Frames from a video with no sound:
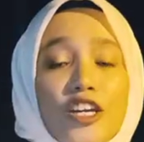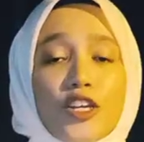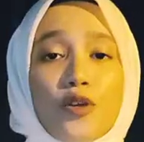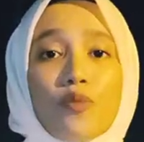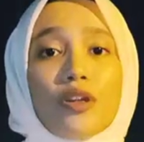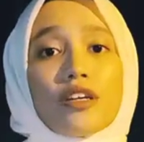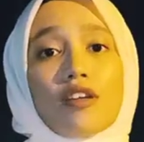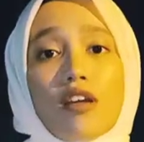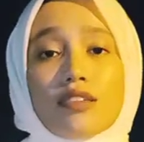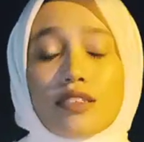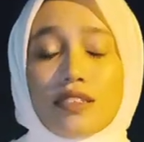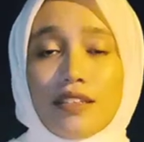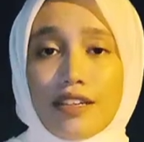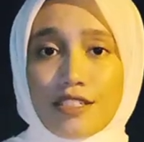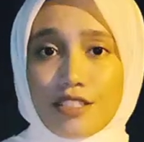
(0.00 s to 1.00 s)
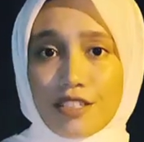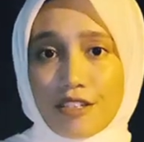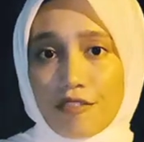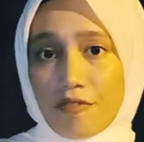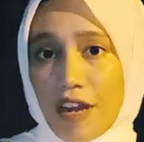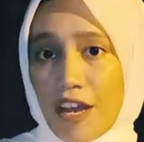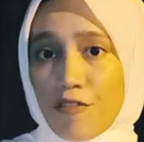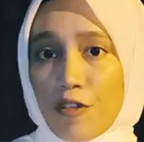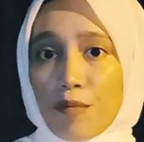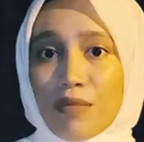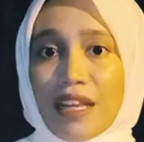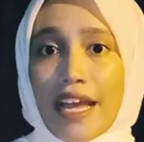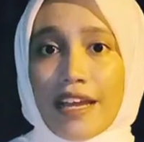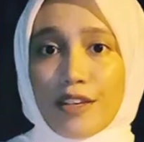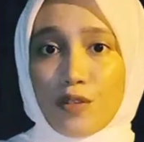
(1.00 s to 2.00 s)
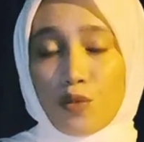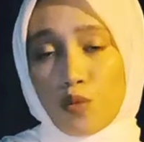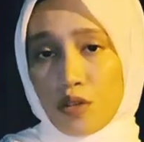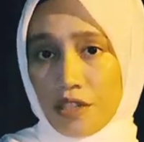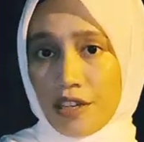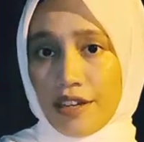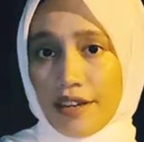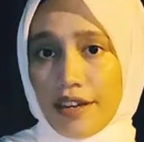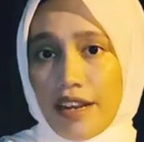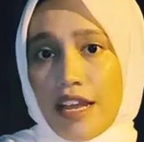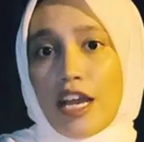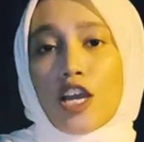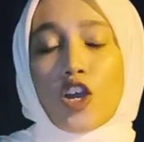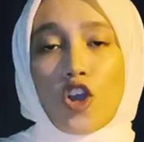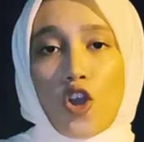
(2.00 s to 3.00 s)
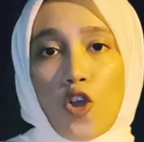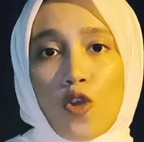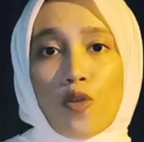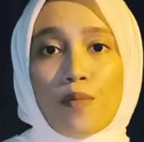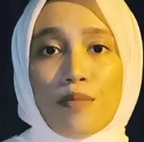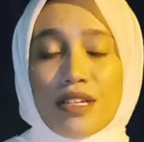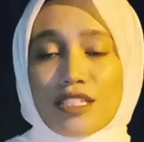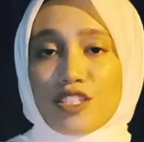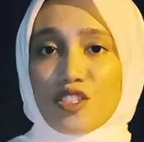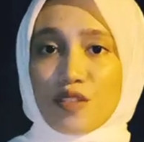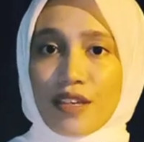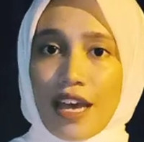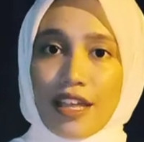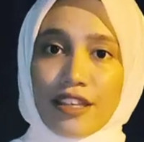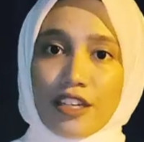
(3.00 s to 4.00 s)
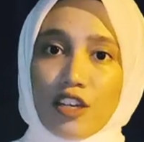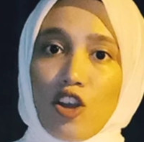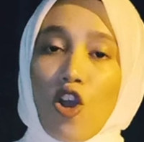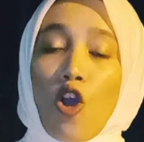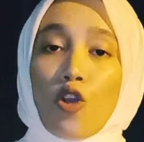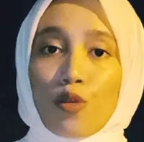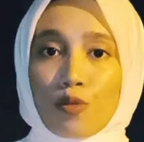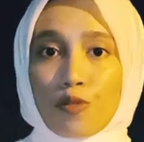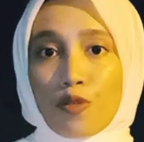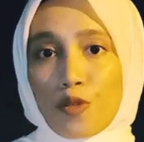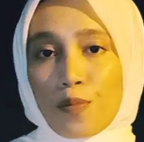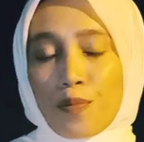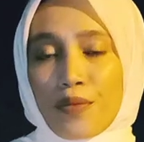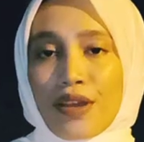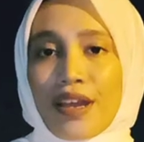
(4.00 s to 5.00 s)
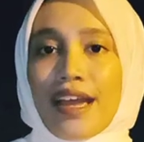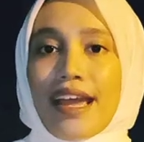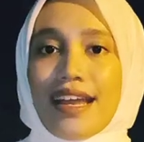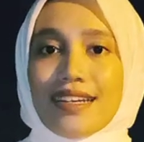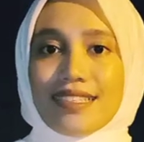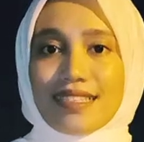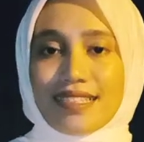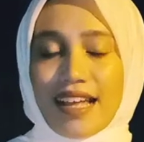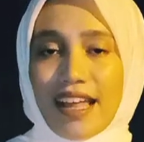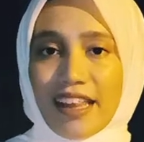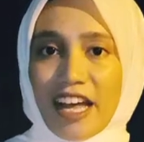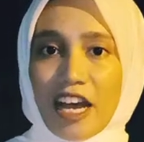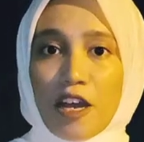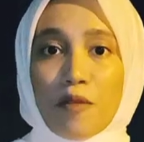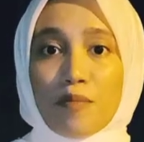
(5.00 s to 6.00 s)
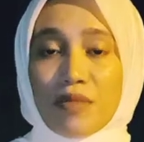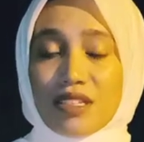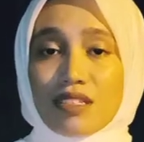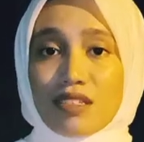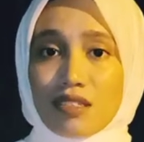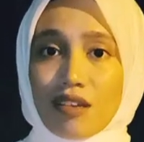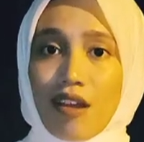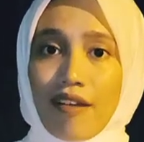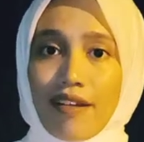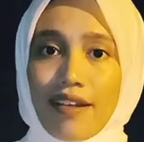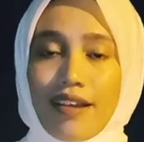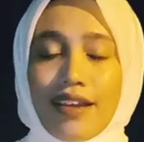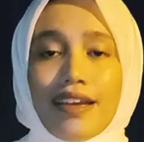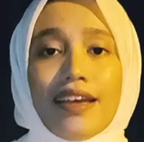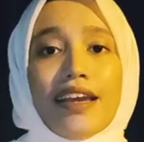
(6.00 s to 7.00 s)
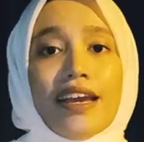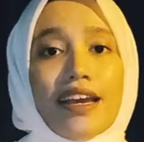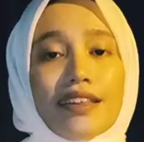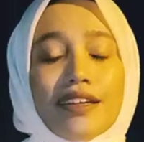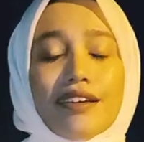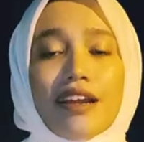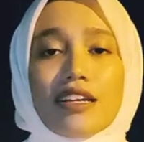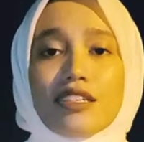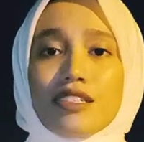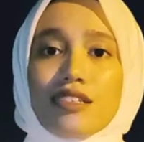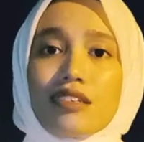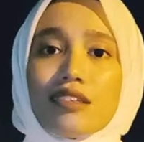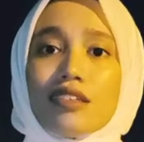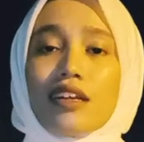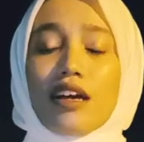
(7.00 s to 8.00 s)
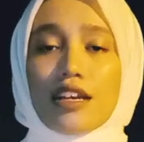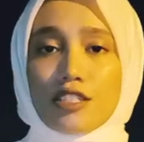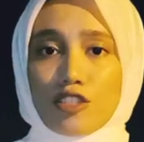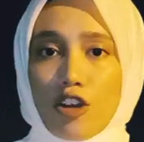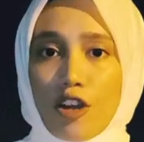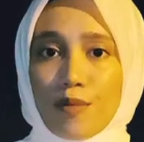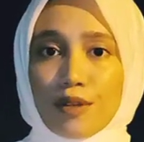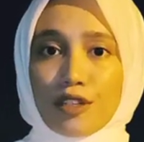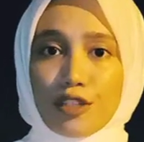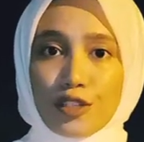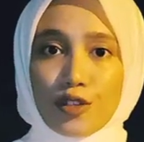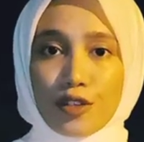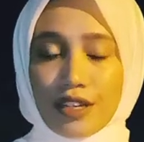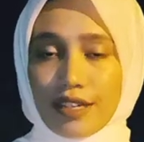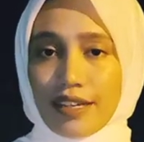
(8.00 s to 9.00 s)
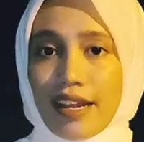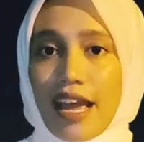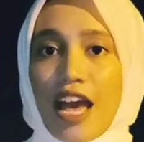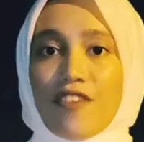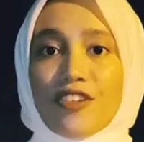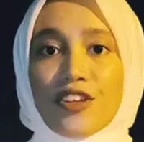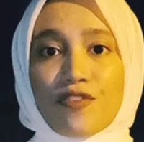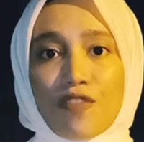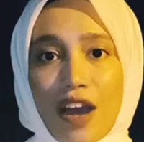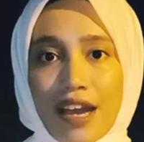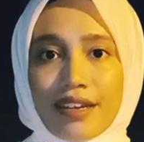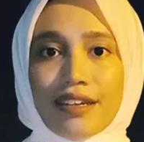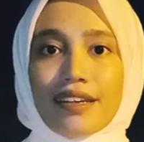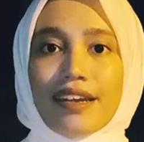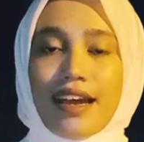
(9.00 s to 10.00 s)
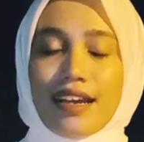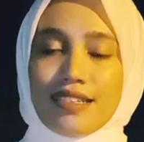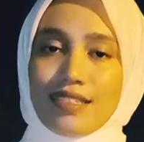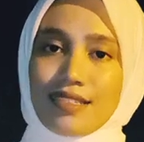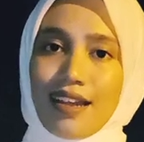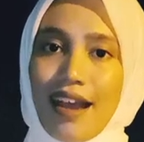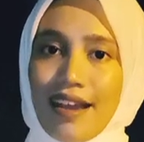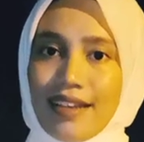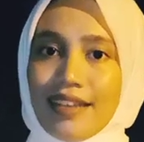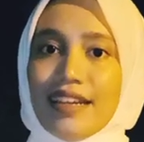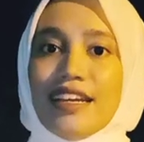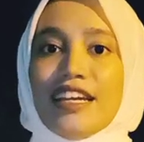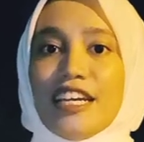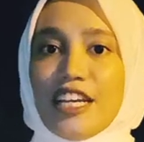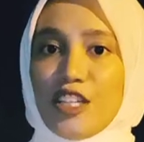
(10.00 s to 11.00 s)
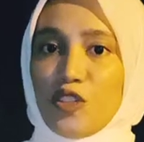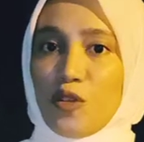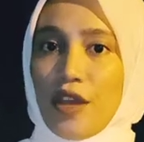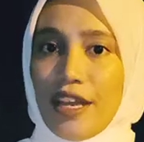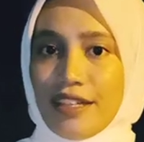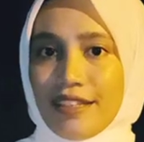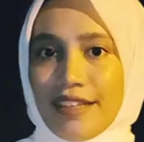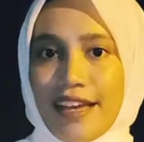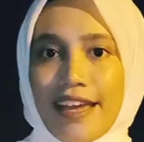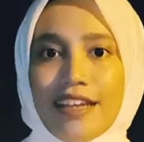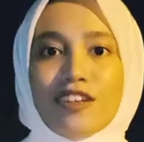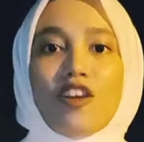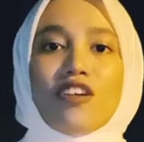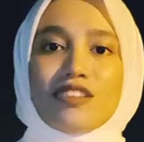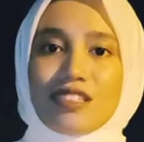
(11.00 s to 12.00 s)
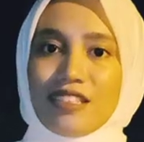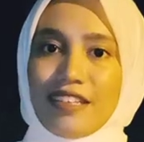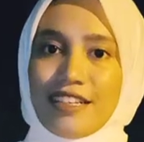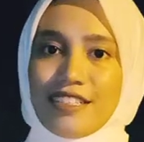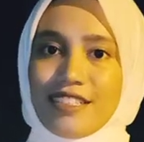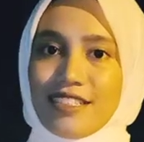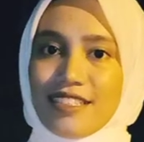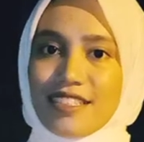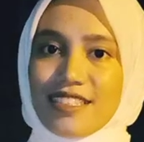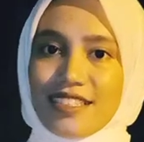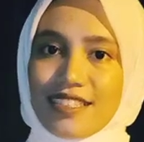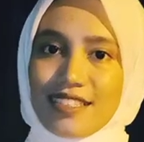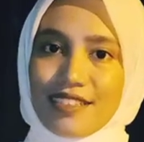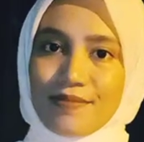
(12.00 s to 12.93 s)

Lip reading: The word constellation derived from Latin word co means together or group and stella means star. International Astronomical Union have divided the night sky into 88 constellations.